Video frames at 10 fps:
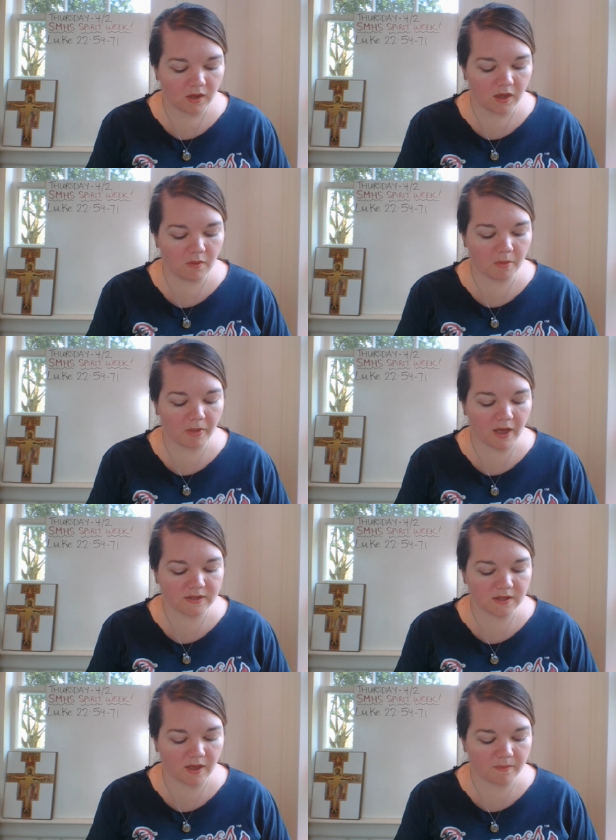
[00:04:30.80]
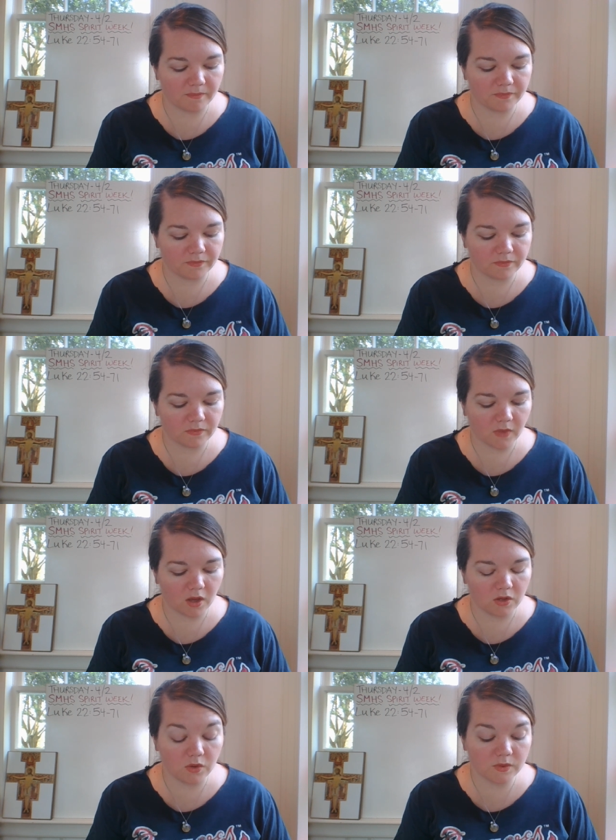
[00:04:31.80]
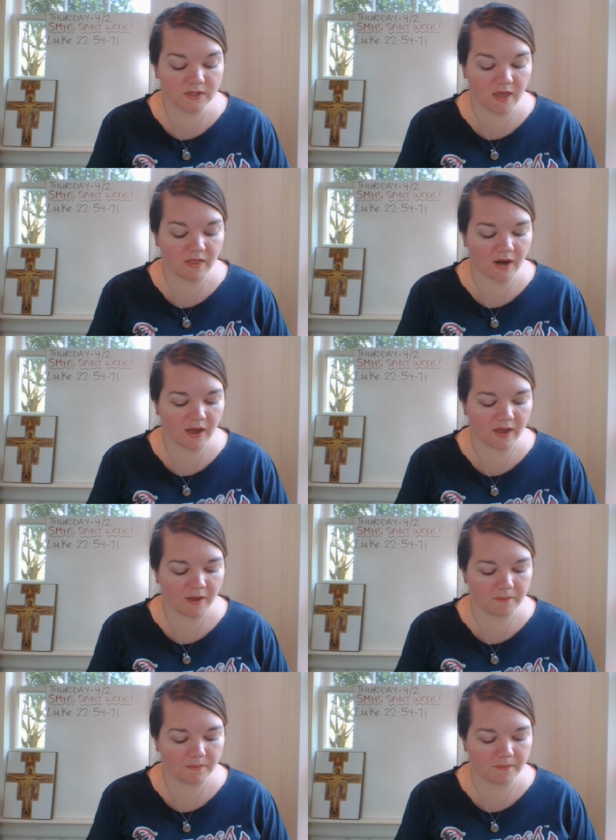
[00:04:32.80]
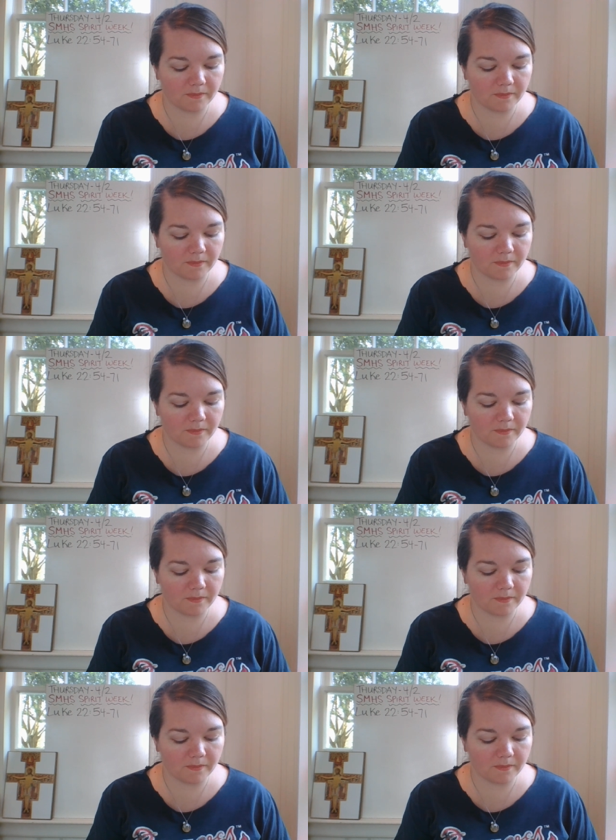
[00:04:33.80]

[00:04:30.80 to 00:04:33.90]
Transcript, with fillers: He replied to them, You say that I am.